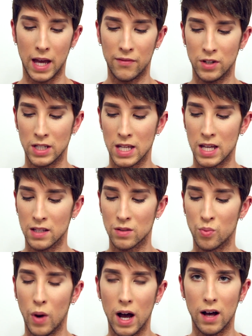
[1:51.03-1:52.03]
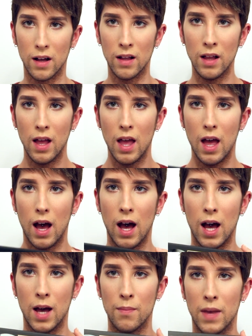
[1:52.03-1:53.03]
Kat Von D as well.
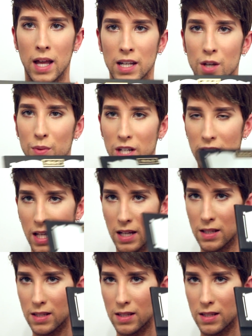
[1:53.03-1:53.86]
And can we just take a